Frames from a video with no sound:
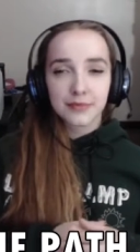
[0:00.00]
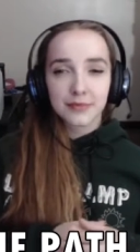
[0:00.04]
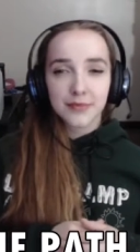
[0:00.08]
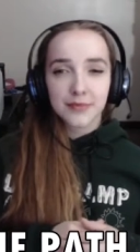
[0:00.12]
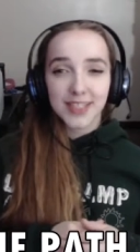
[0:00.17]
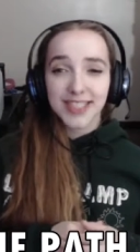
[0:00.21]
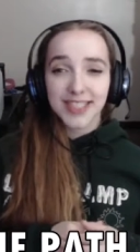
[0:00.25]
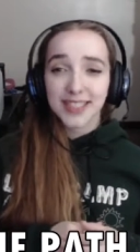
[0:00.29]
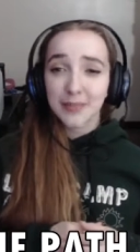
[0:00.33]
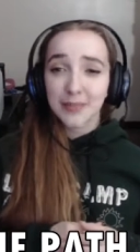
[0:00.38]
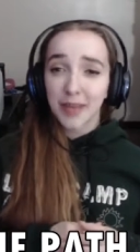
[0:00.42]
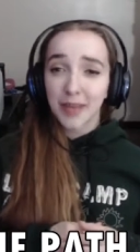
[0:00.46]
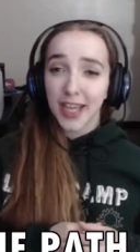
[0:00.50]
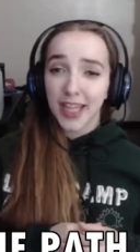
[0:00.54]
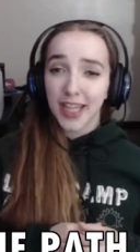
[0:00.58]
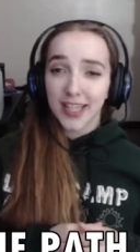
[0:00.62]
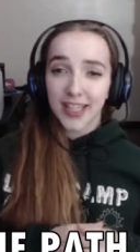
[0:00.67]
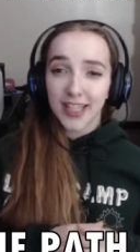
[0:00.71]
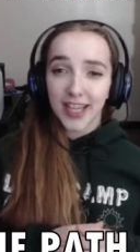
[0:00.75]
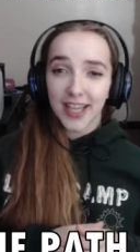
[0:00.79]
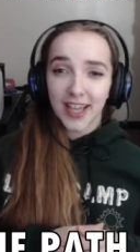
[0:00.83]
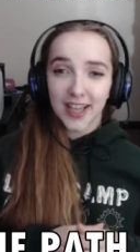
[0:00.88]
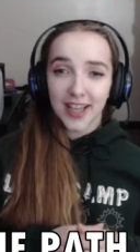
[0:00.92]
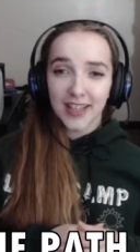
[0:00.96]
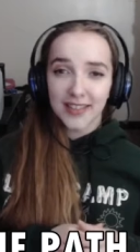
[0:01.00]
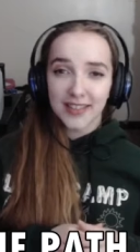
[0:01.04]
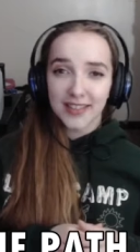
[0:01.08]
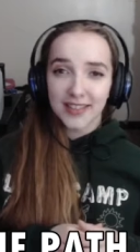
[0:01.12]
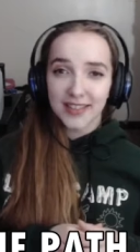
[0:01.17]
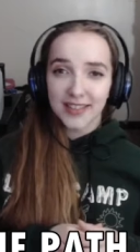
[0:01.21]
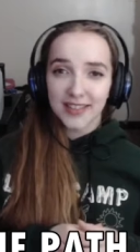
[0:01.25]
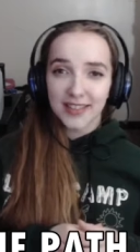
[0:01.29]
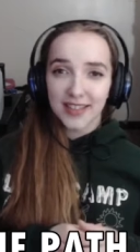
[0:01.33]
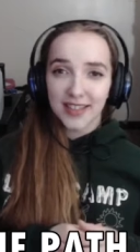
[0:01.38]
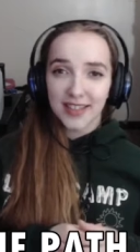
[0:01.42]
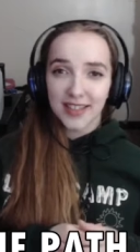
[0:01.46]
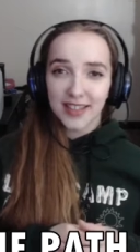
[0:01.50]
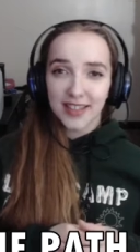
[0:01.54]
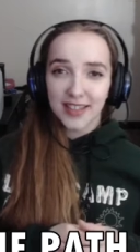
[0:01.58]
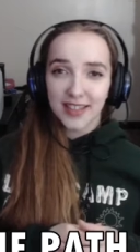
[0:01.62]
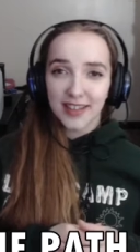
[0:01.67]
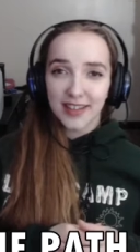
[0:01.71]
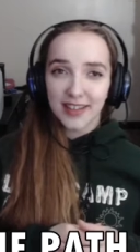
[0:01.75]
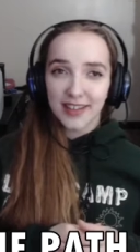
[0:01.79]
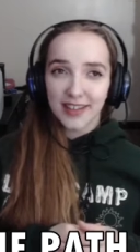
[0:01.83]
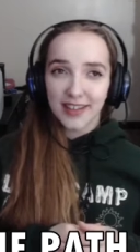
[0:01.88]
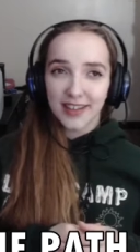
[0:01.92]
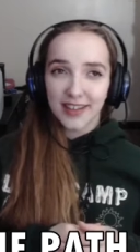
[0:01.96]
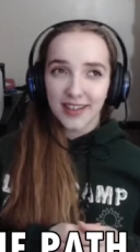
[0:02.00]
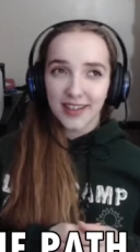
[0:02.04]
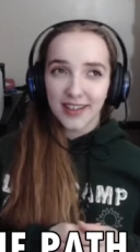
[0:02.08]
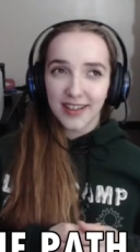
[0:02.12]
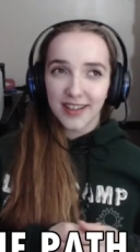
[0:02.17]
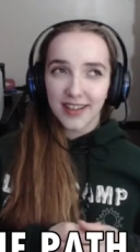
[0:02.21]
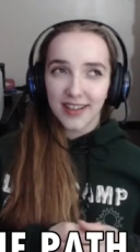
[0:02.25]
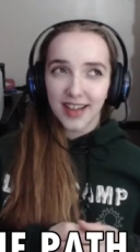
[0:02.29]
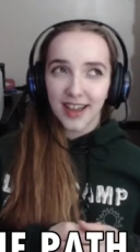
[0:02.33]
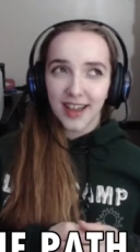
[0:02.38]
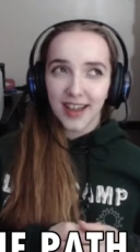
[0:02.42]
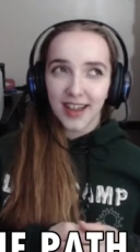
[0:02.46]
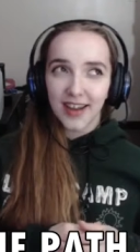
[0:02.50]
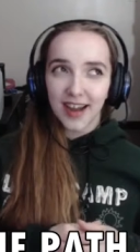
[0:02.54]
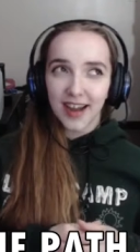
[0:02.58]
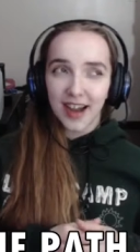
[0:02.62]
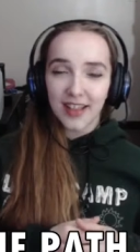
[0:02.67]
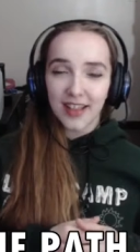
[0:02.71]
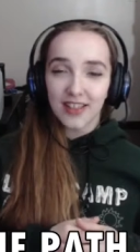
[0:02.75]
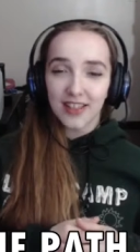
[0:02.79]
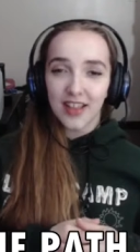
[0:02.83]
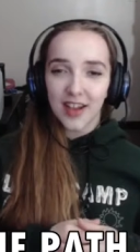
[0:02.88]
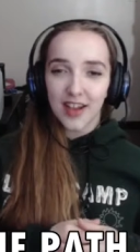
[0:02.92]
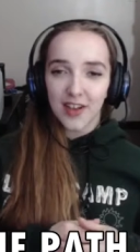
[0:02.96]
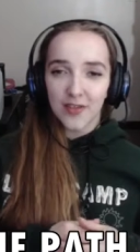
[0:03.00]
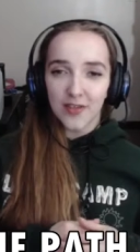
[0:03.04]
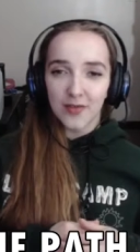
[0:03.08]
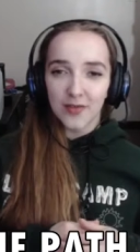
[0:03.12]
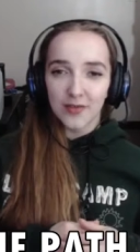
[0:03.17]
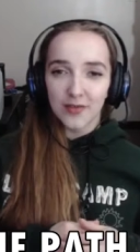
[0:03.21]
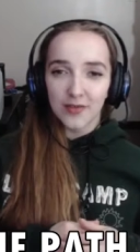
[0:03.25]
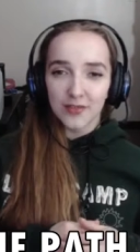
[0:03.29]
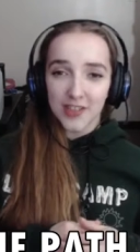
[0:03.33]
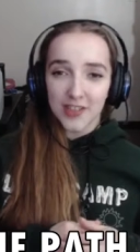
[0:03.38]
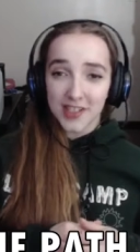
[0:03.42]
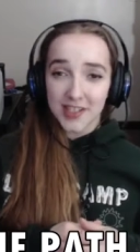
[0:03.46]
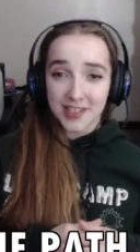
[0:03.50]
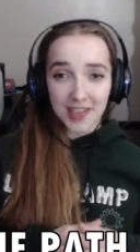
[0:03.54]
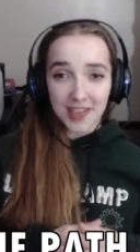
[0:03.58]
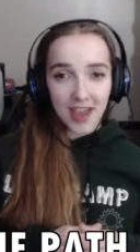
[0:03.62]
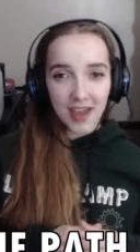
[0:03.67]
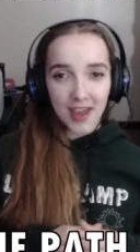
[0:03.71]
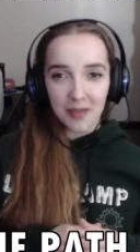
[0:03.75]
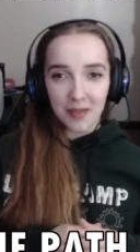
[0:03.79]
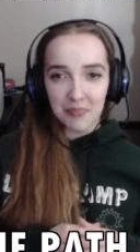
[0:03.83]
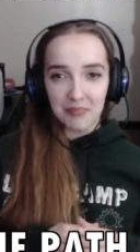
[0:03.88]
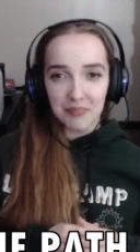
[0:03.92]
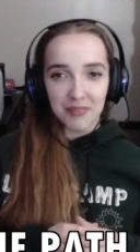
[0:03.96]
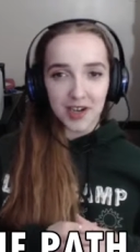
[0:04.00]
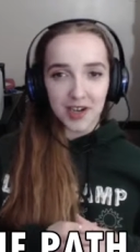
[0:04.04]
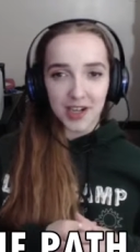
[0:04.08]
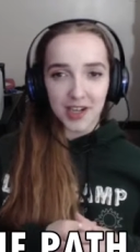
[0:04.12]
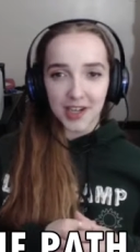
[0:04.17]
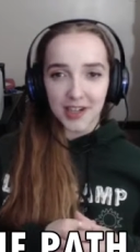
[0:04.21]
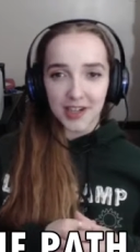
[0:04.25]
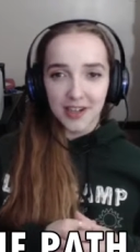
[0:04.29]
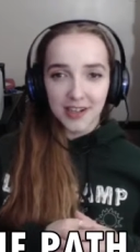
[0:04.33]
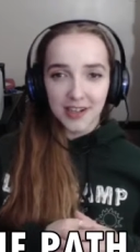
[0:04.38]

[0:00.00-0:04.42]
It's a pain in the ass. And I love this game, but